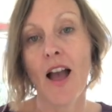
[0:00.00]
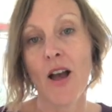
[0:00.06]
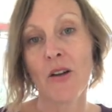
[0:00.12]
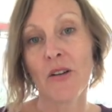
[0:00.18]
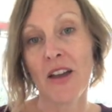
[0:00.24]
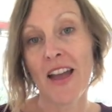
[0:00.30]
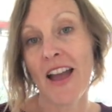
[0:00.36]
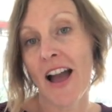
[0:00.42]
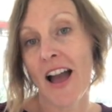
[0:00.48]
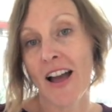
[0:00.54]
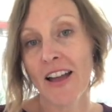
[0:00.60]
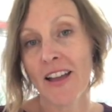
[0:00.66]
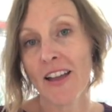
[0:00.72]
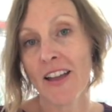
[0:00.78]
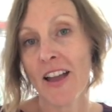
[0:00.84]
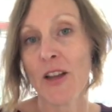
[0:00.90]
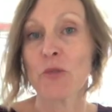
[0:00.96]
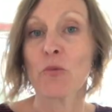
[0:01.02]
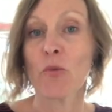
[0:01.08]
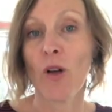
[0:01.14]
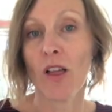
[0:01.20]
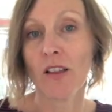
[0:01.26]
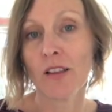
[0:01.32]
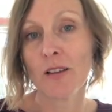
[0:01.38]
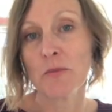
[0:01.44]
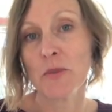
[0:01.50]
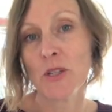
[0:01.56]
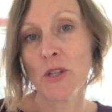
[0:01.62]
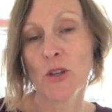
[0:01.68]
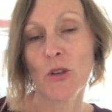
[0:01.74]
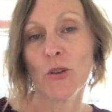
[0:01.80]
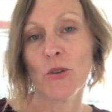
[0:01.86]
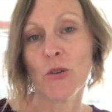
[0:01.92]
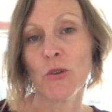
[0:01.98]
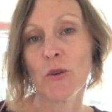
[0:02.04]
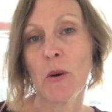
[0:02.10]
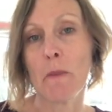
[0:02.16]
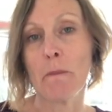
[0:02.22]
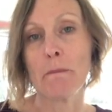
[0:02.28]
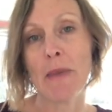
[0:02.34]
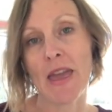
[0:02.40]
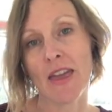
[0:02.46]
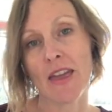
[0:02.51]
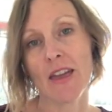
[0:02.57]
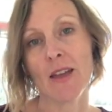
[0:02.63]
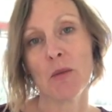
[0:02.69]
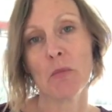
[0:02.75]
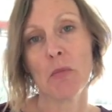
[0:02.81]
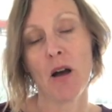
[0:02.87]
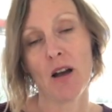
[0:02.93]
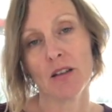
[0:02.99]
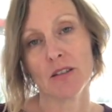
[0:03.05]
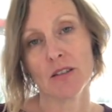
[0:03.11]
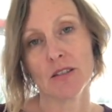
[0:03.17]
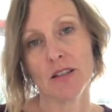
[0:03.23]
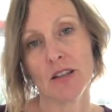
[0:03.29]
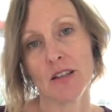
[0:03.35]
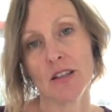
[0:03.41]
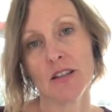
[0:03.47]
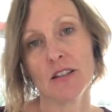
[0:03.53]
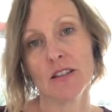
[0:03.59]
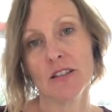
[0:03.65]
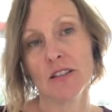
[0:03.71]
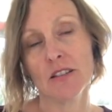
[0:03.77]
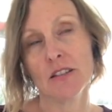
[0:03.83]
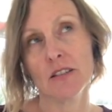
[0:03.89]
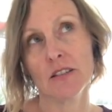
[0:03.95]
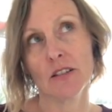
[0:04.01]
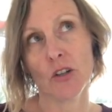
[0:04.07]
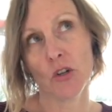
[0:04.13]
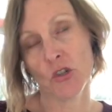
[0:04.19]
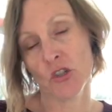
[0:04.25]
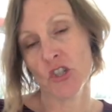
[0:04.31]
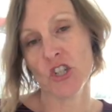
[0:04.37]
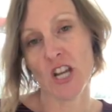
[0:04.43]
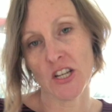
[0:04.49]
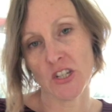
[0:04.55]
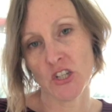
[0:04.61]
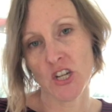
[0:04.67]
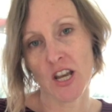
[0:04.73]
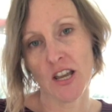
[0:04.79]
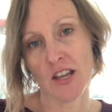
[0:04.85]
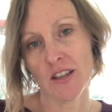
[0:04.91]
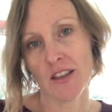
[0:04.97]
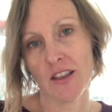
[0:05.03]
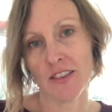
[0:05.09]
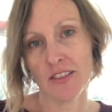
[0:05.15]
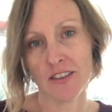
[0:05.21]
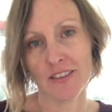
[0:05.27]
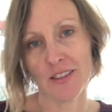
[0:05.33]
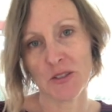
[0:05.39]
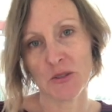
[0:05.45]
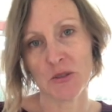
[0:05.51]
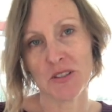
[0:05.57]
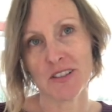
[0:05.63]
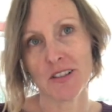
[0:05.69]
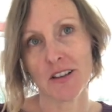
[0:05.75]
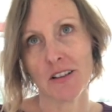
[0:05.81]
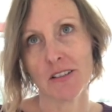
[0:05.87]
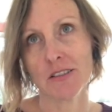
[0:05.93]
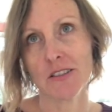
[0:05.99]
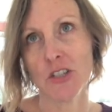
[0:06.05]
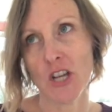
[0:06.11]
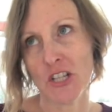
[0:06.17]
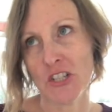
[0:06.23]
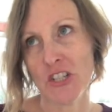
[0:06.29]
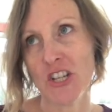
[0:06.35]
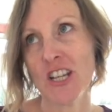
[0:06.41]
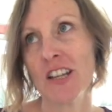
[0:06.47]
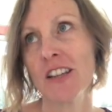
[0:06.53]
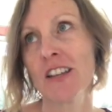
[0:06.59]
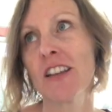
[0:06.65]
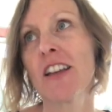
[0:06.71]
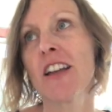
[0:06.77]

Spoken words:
Okay, hi, and welcome to Making Pasta con ceci. I think that's what it's called, ceci.